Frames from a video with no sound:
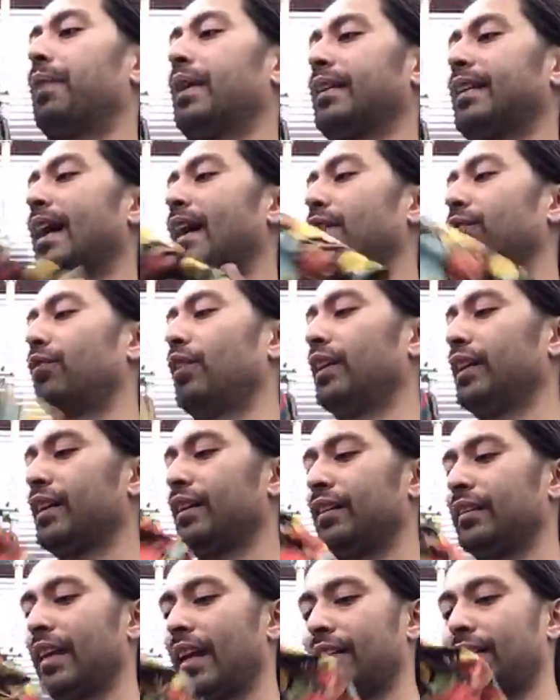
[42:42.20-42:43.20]
but that
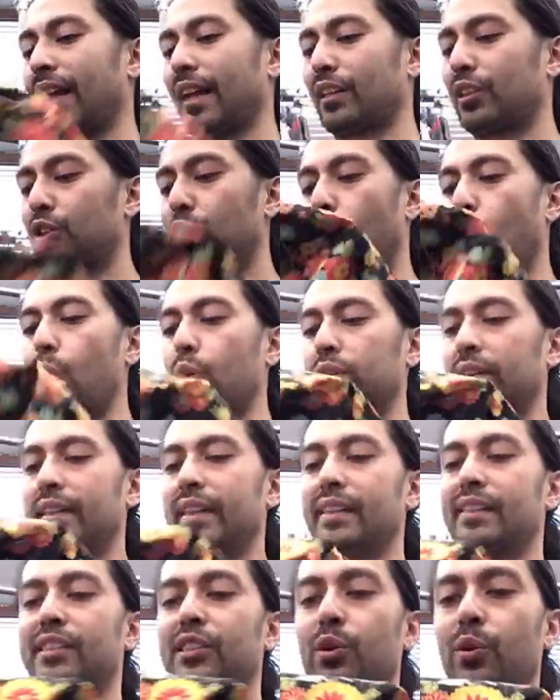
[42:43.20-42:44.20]
really, that, that
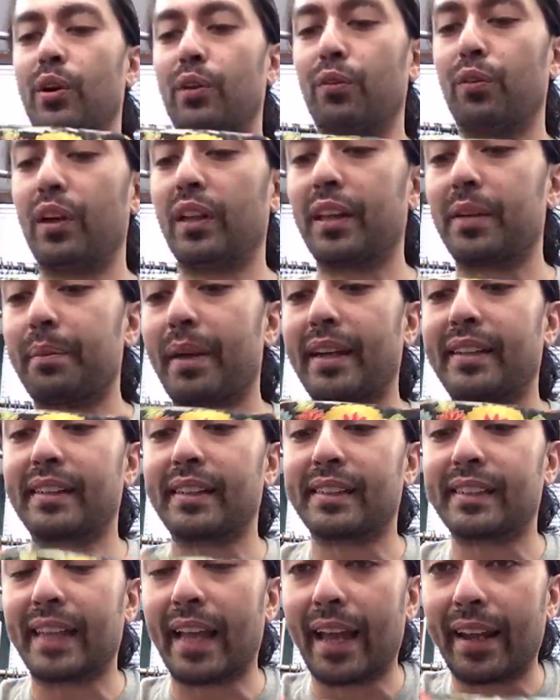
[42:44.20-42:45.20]
goldness to it really makes
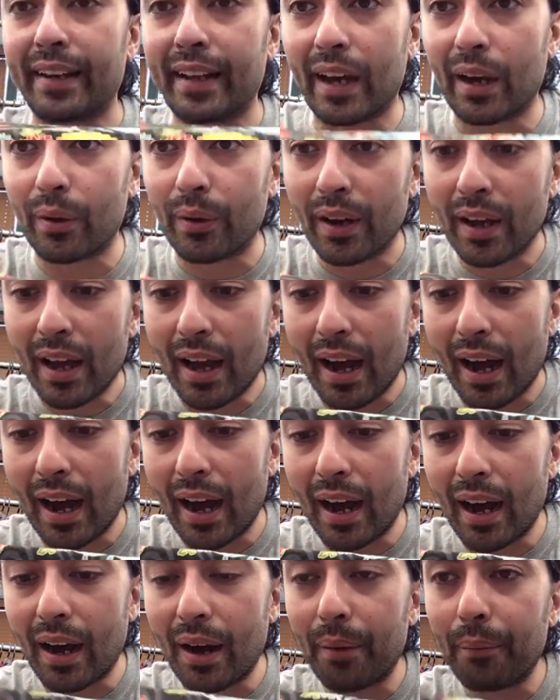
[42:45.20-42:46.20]
it stand out.
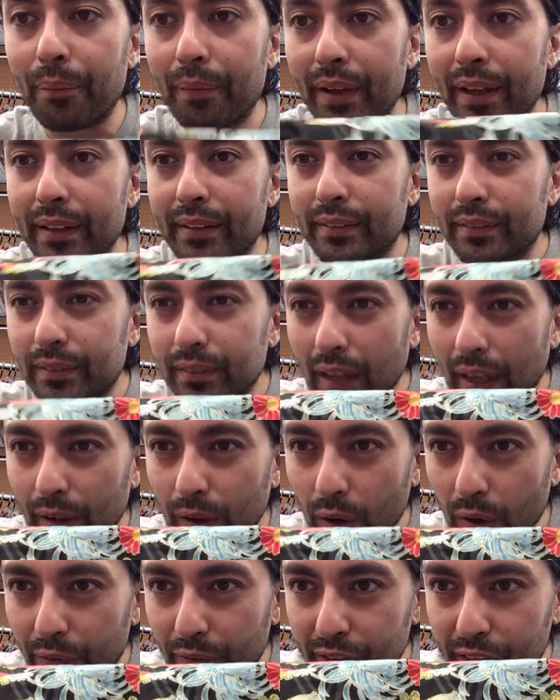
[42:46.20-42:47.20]
Um, it, I
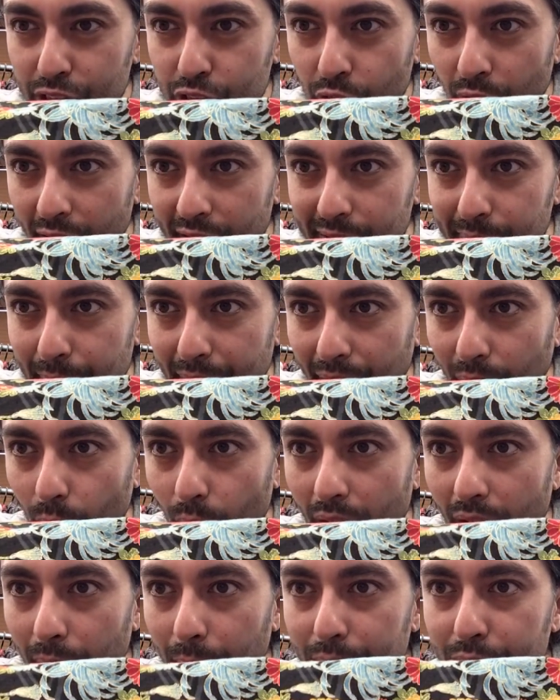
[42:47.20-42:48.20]
don't know if it's transmitting
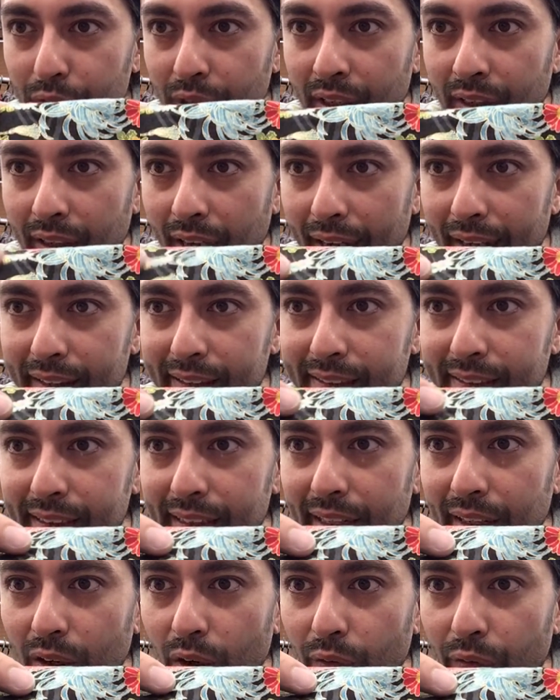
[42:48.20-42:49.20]
well, but you can kind of
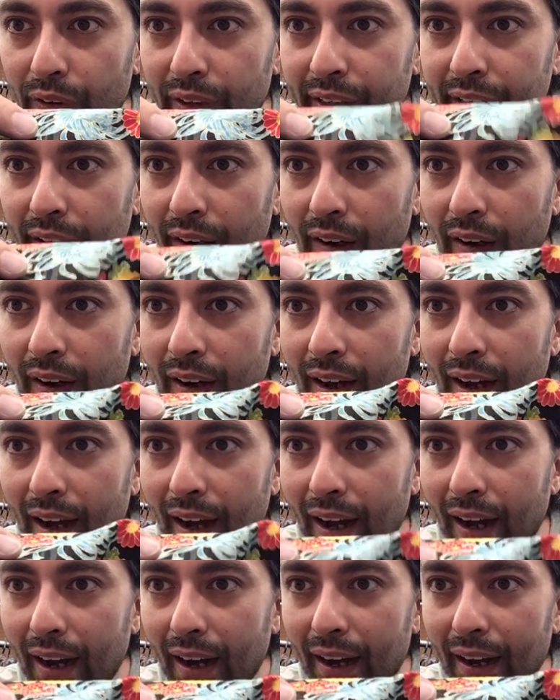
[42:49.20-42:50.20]
see it over here.
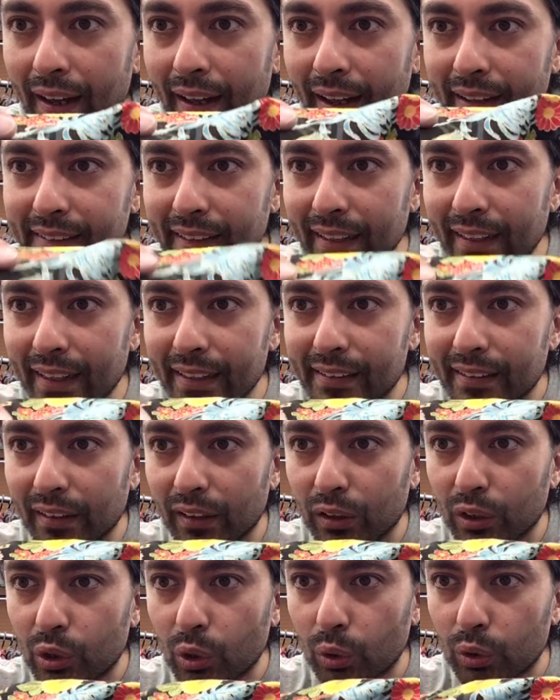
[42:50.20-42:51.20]
Uh, it has that nice
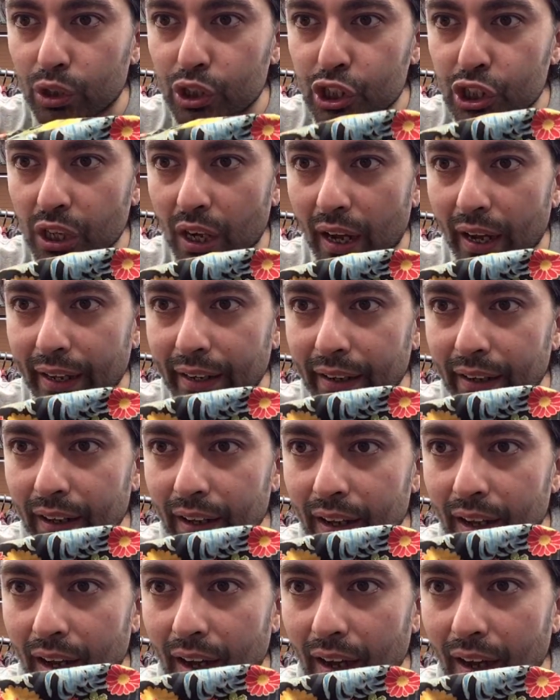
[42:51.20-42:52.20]
little gold shine,
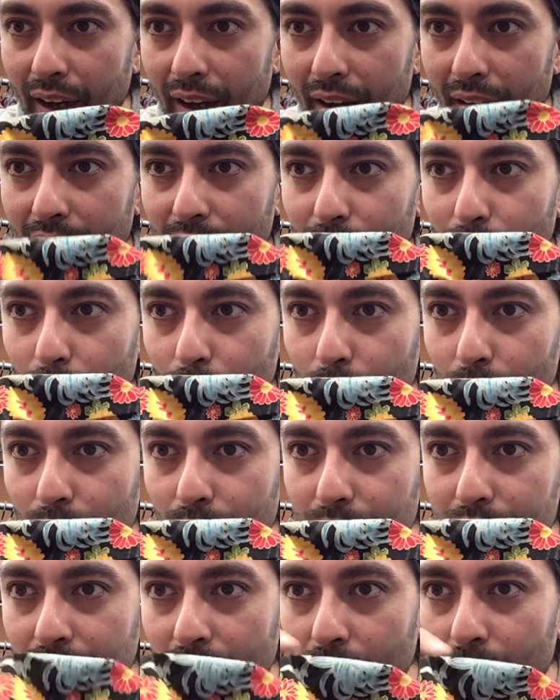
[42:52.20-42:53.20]
uh,
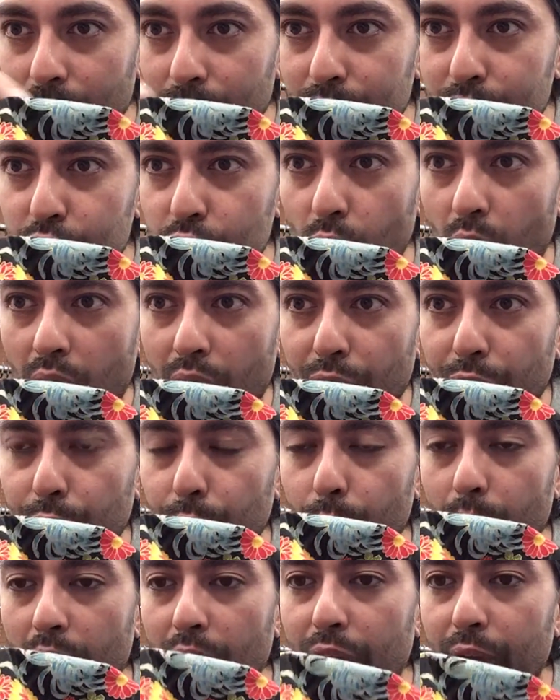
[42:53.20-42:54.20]
you know, drawn
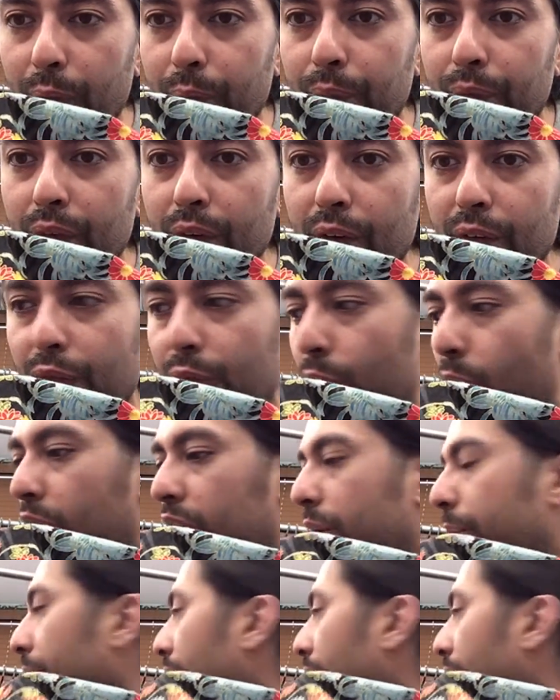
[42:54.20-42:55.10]
throughout the, throughout the